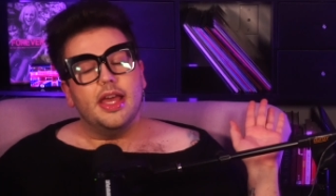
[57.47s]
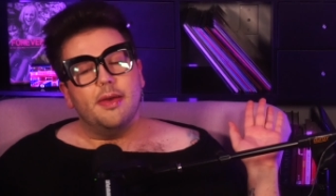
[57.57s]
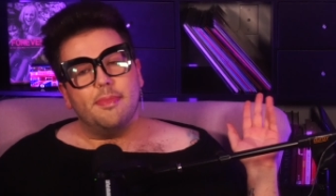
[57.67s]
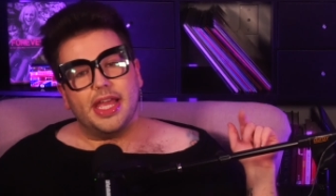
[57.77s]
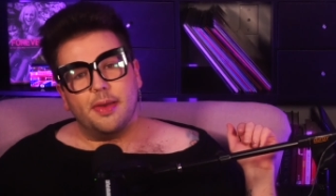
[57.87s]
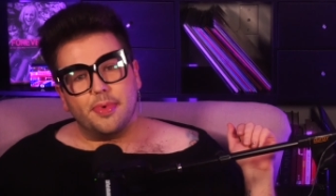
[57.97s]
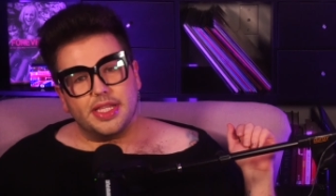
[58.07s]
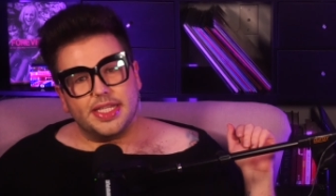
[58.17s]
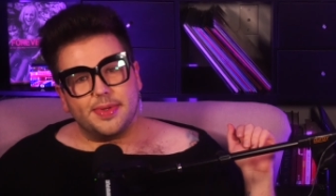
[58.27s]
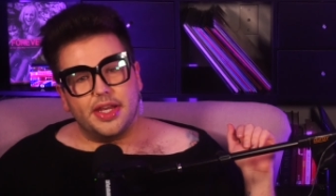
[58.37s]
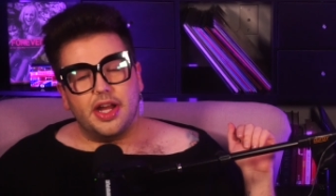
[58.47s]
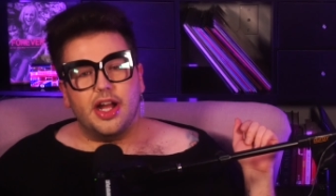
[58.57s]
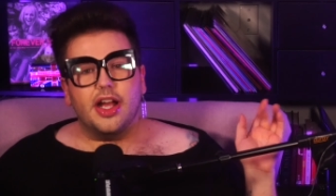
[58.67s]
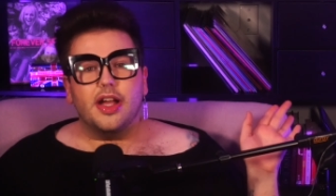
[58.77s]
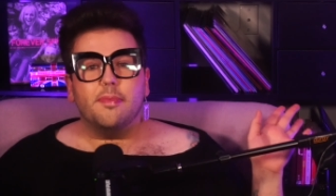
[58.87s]
Makeup Release
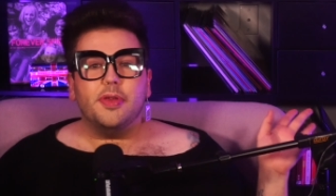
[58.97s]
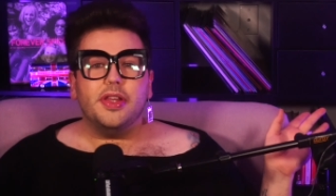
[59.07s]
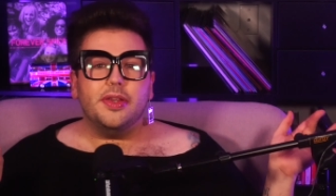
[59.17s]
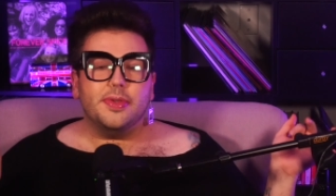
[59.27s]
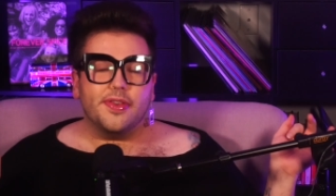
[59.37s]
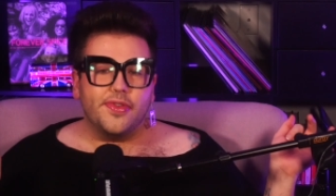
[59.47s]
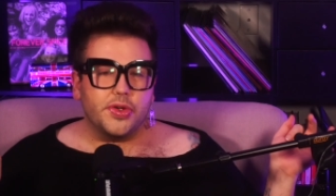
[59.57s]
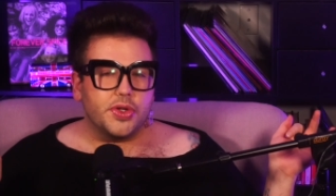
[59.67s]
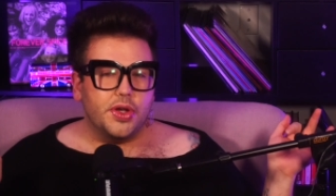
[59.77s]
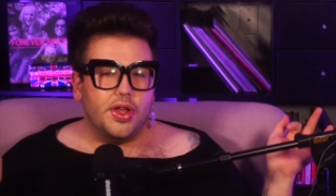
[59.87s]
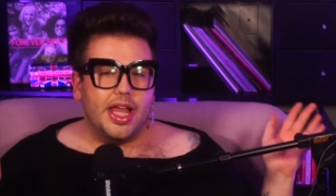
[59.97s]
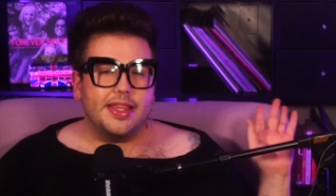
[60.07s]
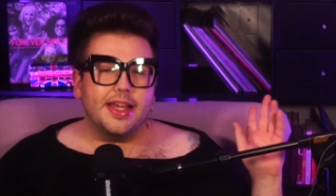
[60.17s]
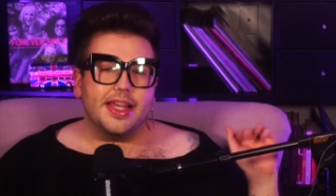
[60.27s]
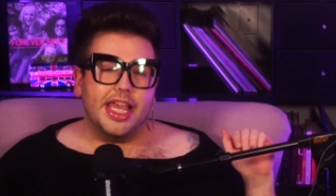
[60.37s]
Radar, Beauty News Official,
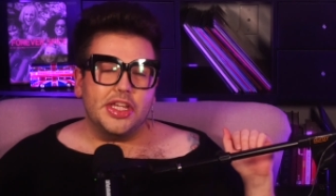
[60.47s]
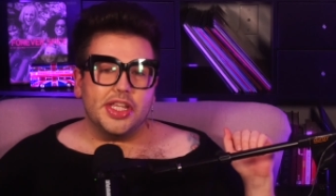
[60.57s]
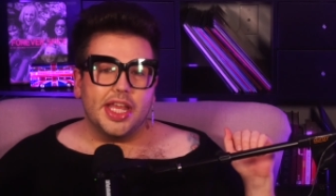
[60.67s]
and occasionally